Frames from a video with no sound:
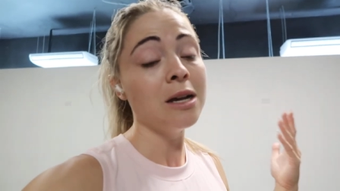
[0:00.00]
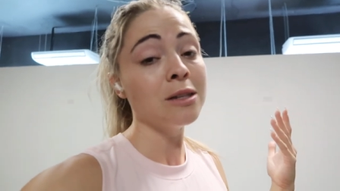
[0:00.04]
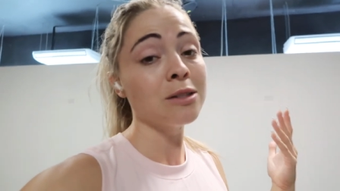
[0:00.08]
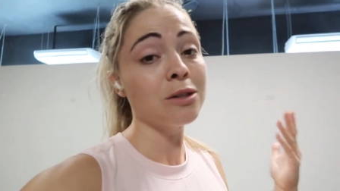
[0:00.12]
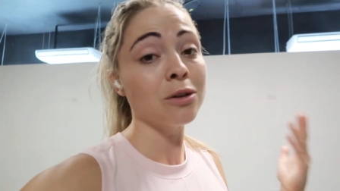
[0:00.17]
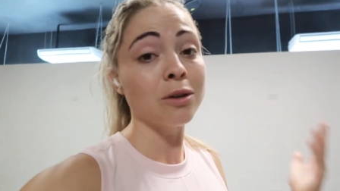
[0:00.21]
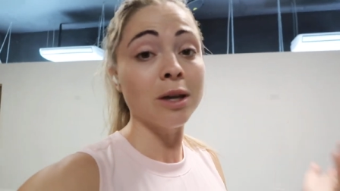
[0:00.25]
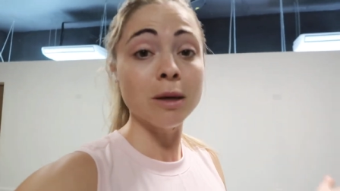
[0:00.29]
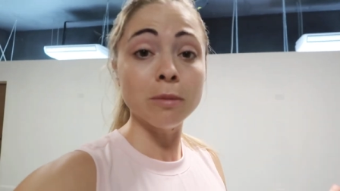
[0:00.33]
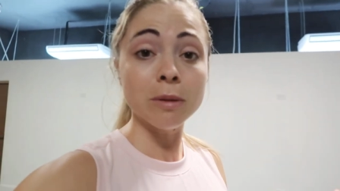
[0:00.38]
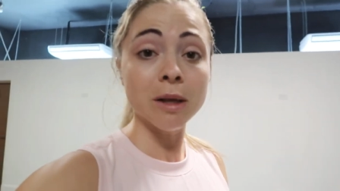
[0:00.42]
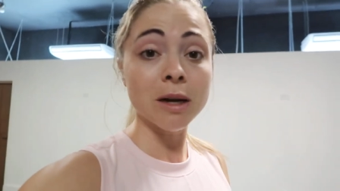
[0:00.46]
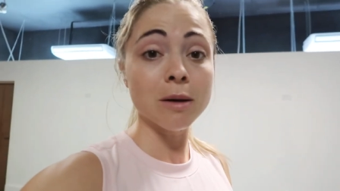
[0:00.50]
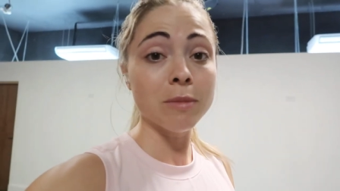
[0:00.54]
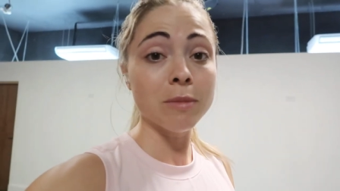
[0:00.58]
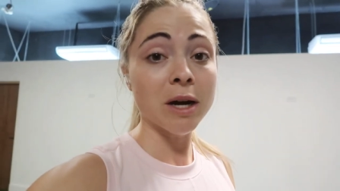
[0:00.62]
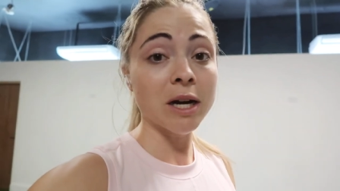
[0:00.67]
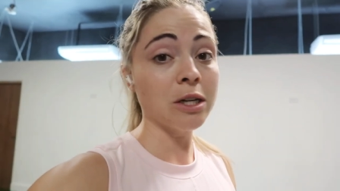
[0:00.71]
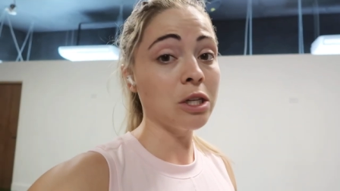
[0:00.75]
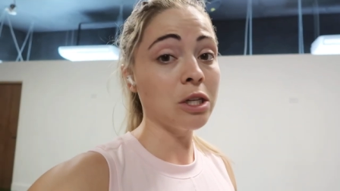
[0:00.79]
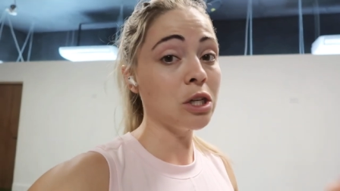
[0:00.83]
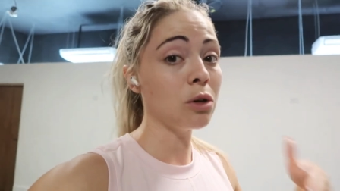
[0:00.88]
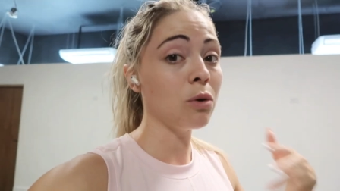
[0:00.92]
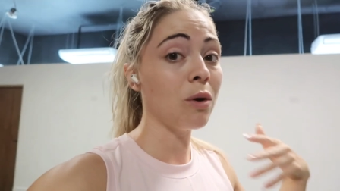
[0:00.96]
So keep that in
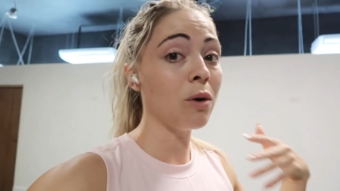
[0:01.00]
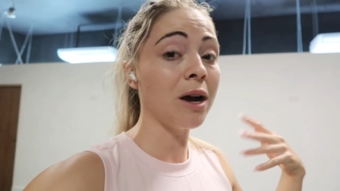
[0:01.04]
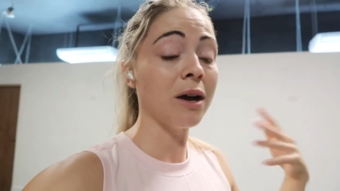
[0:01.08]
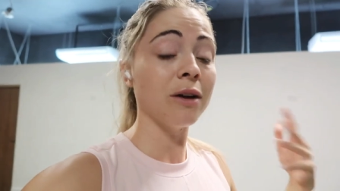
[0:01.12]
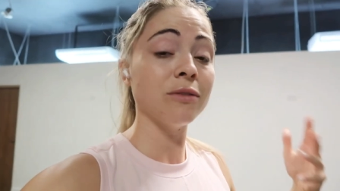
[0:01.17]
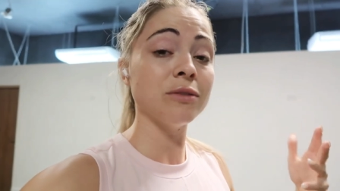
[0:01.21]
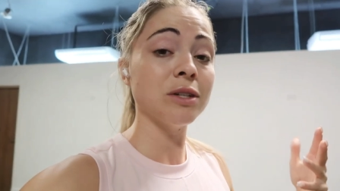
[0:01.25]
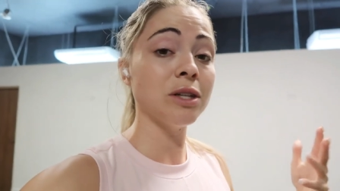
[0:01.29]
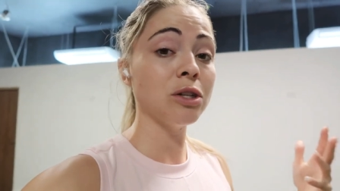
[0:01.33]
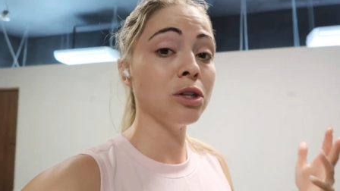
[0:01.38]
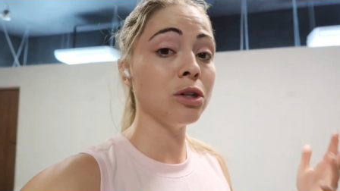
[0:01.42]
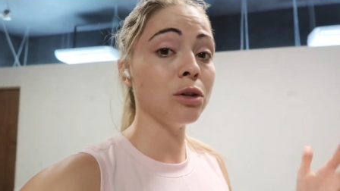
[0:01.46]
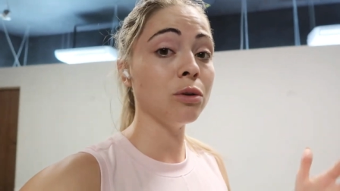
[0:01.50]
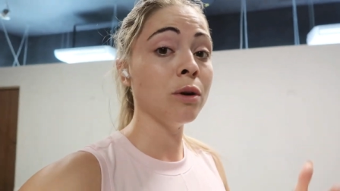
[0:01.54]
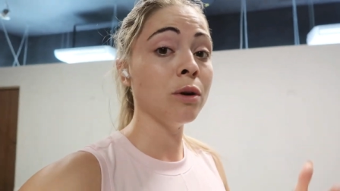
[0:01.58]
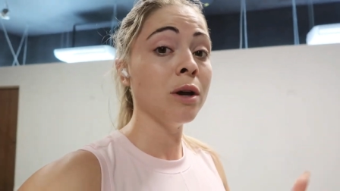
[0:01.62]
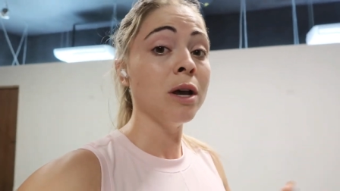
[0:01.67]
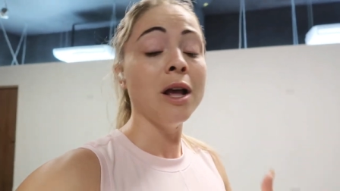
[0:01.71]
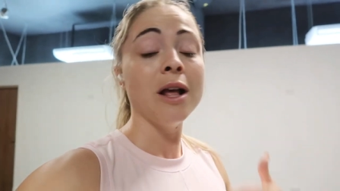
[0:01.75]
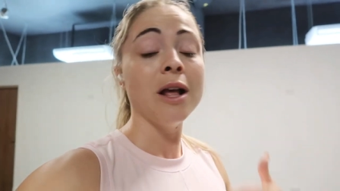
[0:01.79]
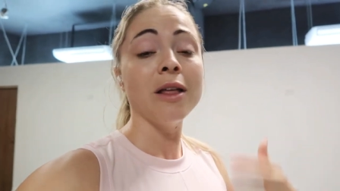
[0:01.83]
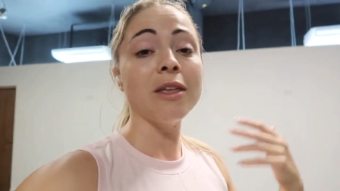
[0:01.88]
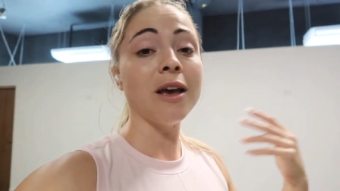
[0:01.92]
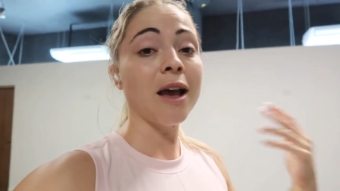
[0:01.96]
mind. You don't have to do
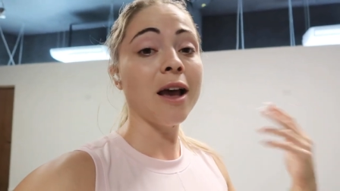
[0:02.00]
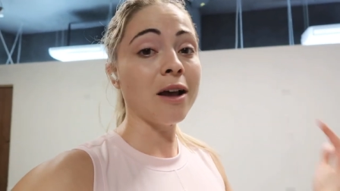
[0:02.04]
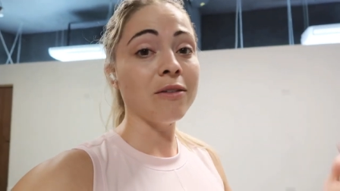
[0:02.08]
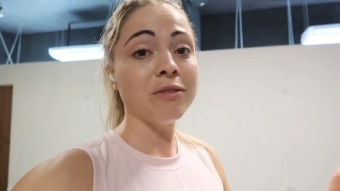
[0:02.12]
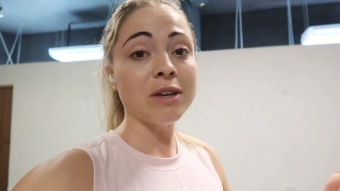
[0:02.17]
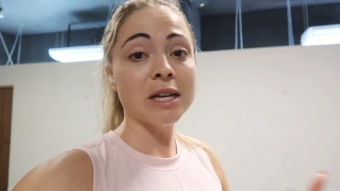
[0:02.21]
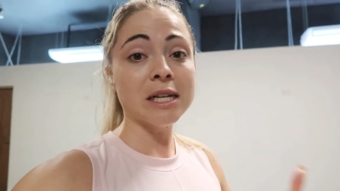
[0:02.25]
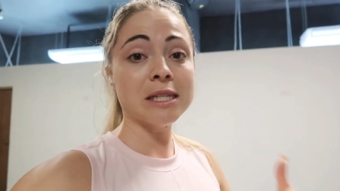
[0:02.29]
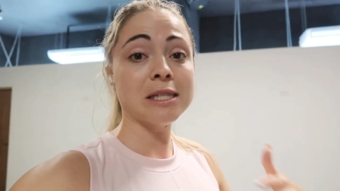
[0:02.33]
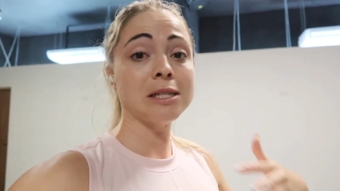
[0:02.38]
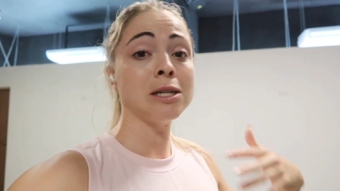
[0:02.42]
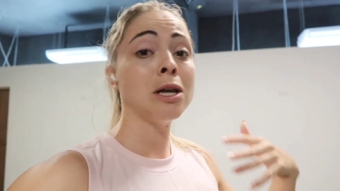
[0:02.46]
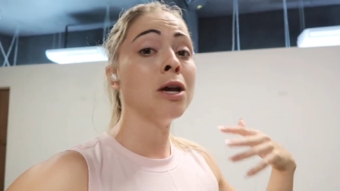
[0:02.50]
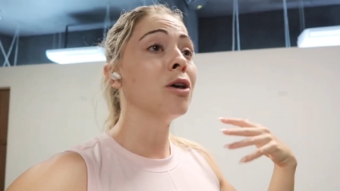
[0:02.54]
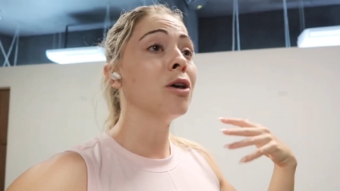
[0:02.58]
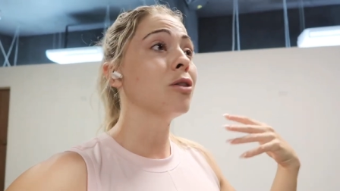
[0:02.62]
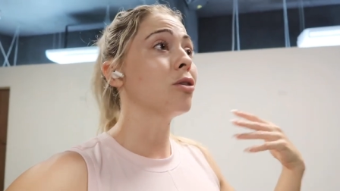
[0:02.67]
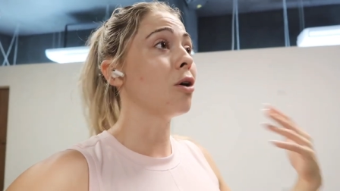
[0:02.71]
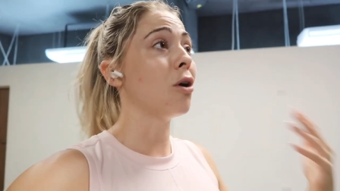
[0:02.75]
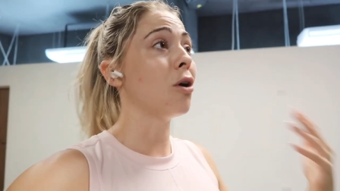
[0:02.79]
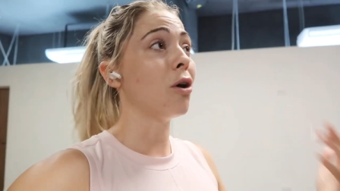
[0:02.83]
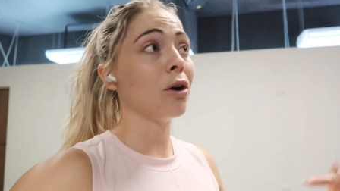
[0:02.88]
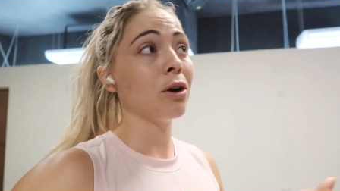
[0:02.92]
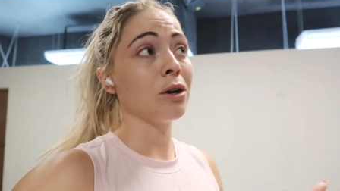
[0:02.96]
the heaviest,
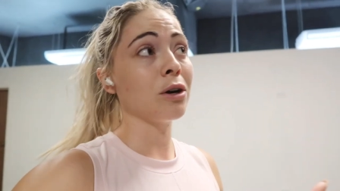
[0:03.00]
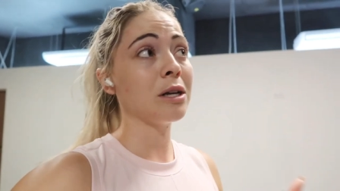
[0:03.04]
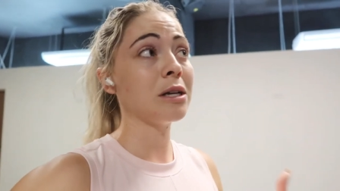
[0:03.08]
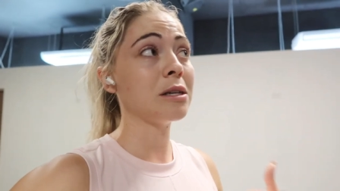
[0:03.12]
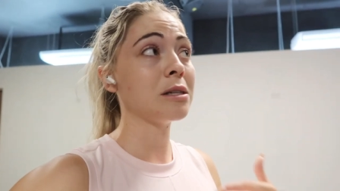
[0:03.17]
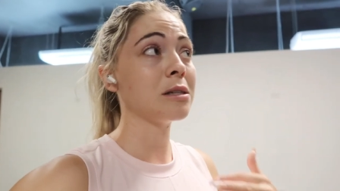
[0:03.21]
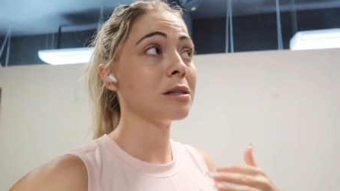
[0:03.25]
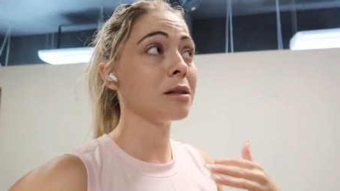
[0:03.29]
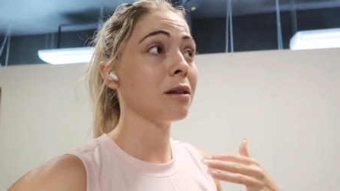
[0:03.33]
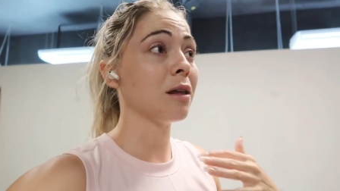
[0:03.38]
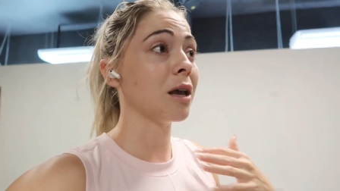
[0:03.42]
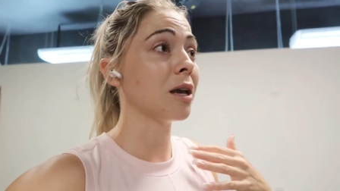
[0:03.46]
the hardest.